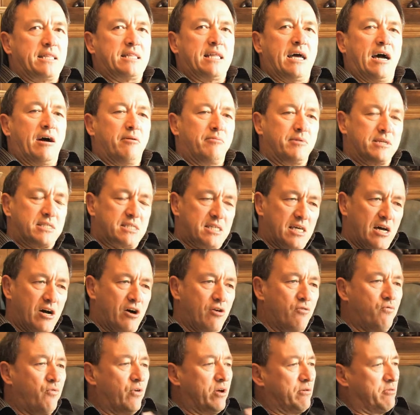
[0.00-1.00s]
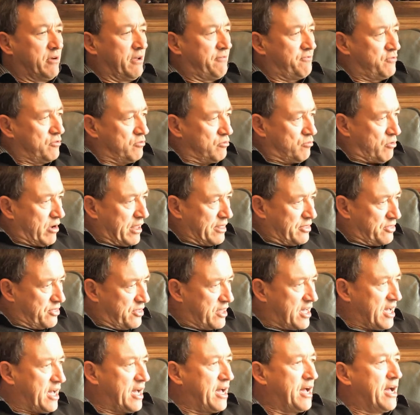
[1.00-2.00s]
Now myself, we, if you went
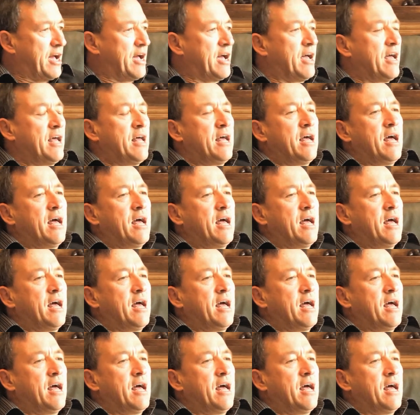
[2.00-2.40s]
there,